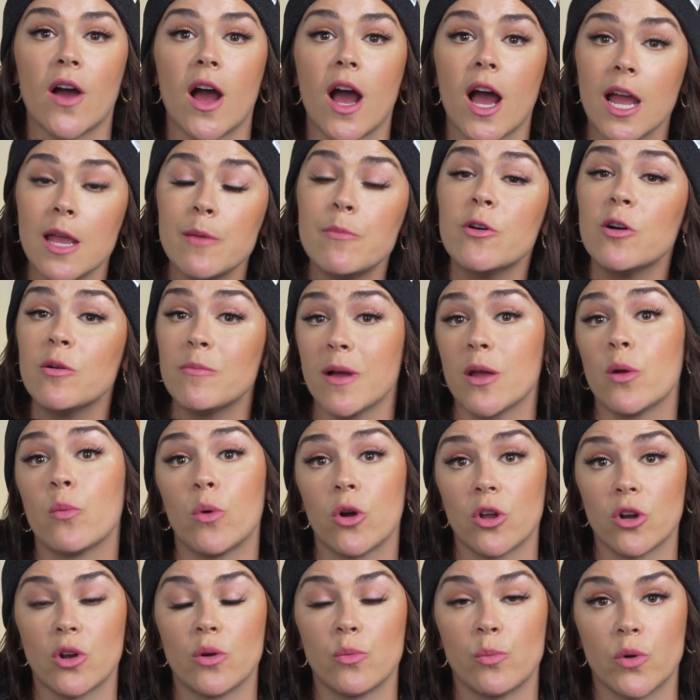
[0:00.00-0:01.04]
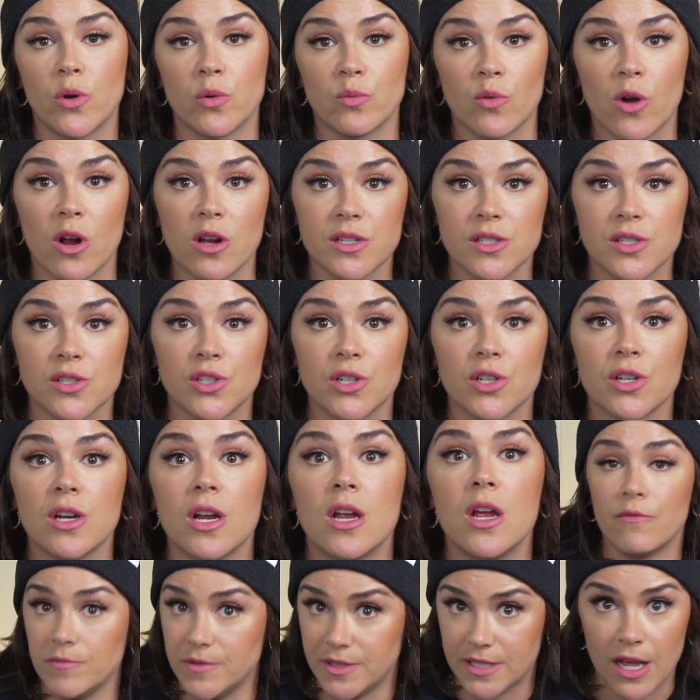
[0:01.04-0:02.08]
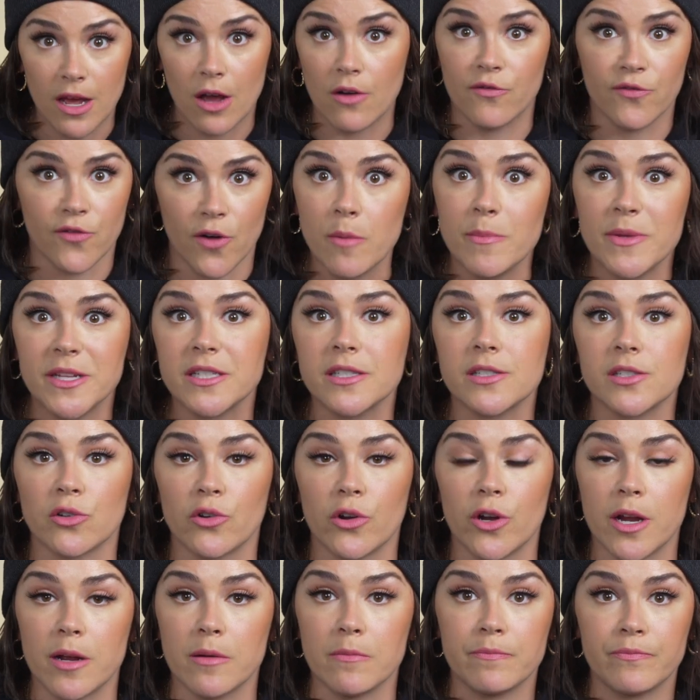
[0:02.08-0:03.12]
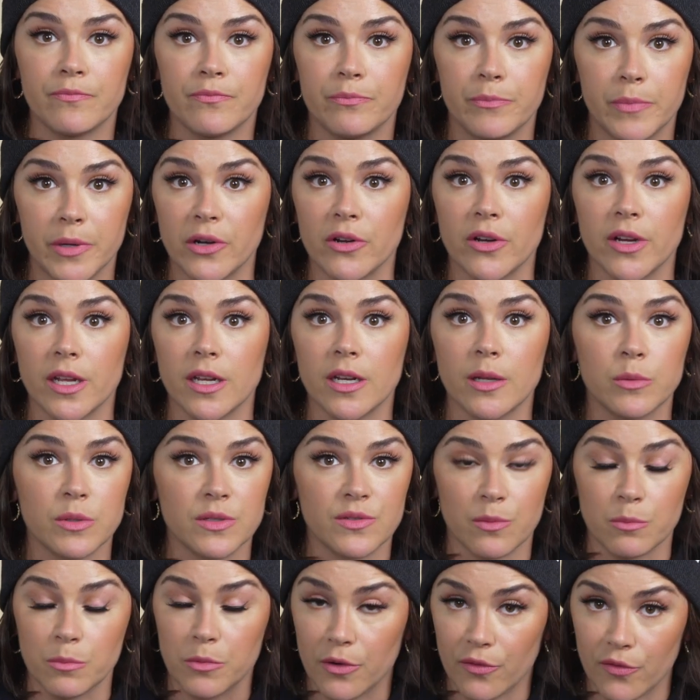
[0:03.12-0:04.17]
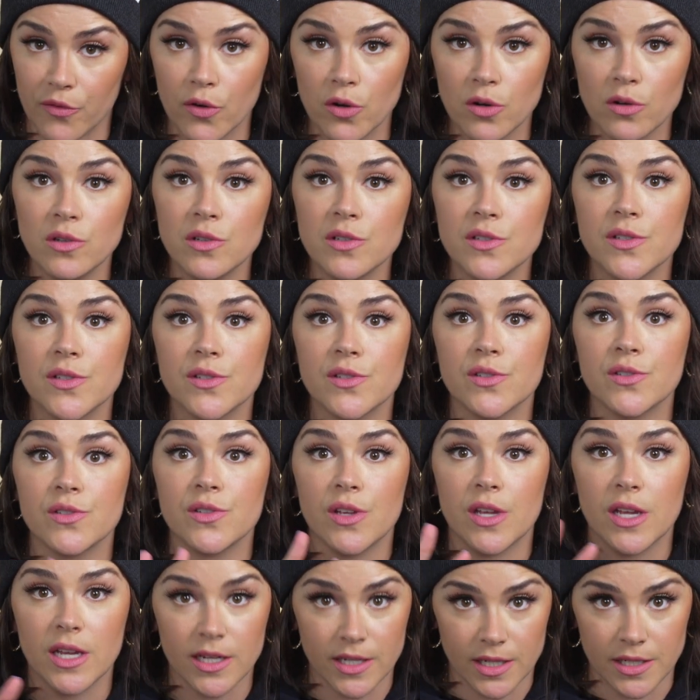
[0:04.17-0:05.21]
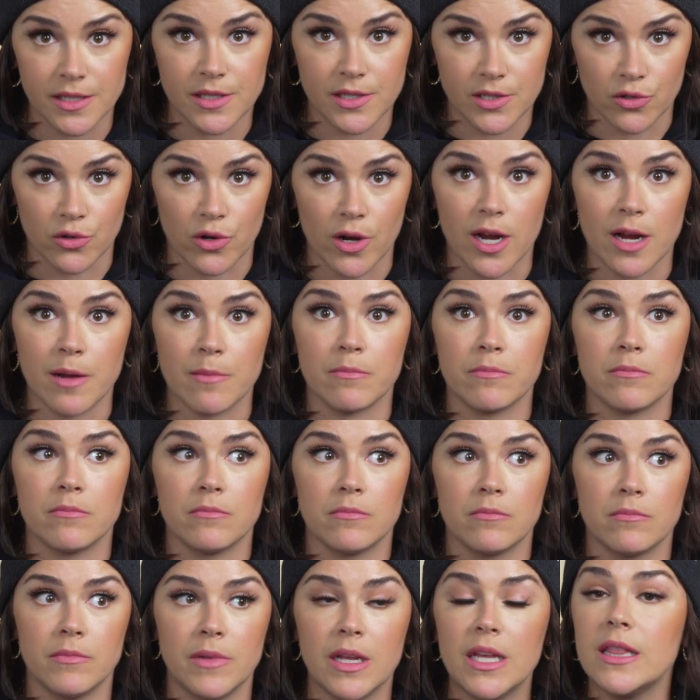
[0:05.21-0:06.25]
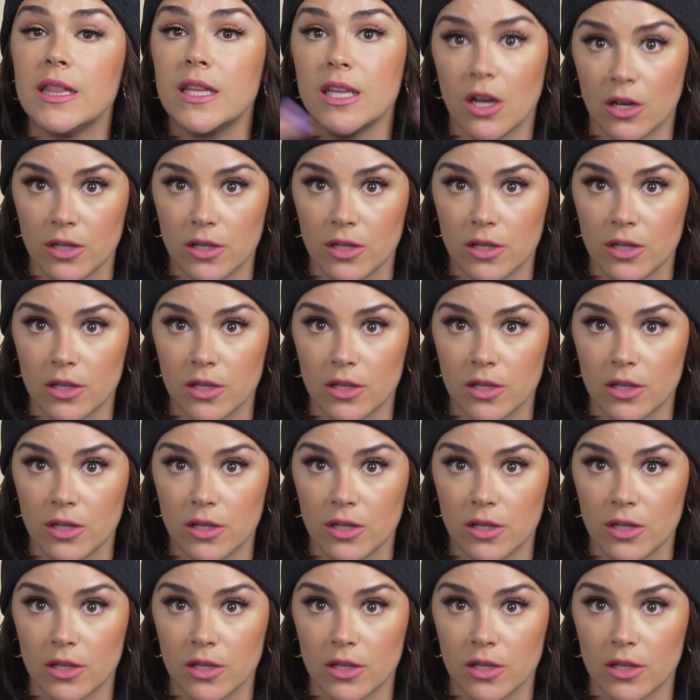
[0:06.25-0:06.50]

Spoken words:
I built my one-on-one roster from Instagram, period. It was from referrals and Instagram in the